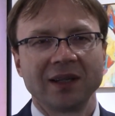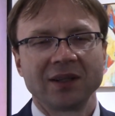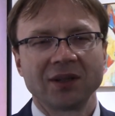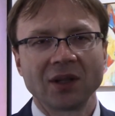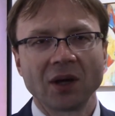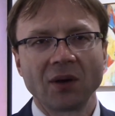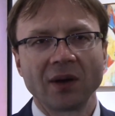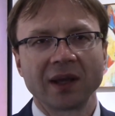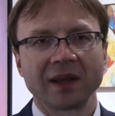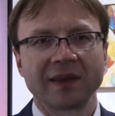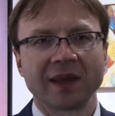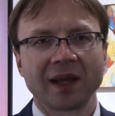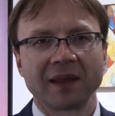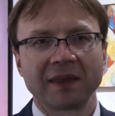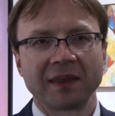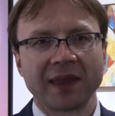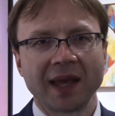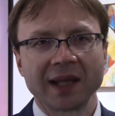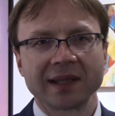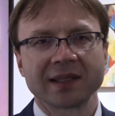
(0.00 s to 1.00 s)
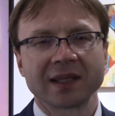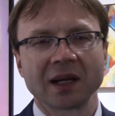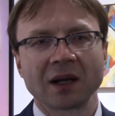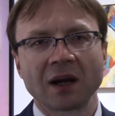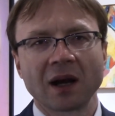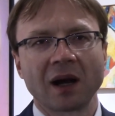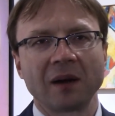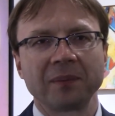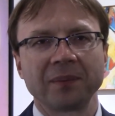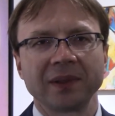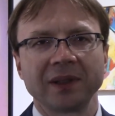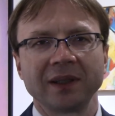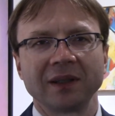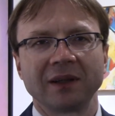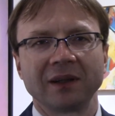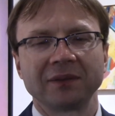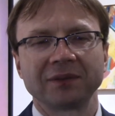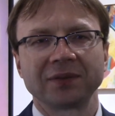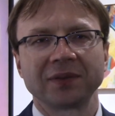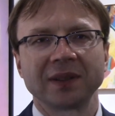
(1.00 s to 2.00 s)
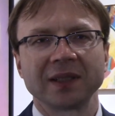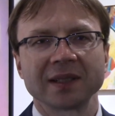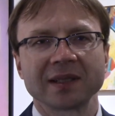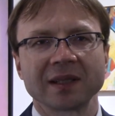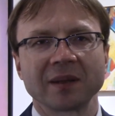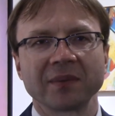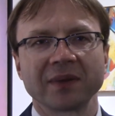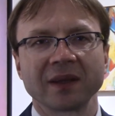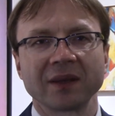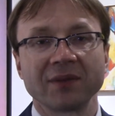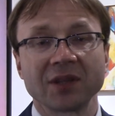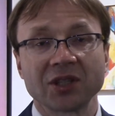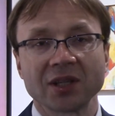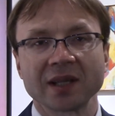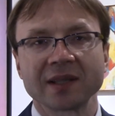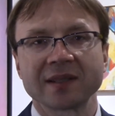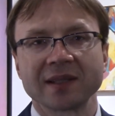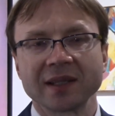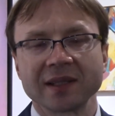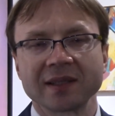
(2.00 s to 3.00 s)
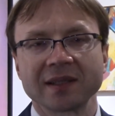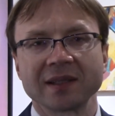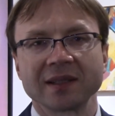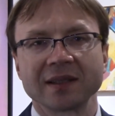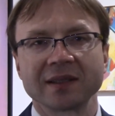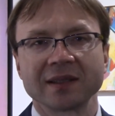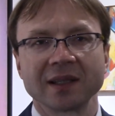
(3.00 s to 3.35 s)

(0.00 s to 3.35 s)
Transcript: knowing that that's a copy of something which existed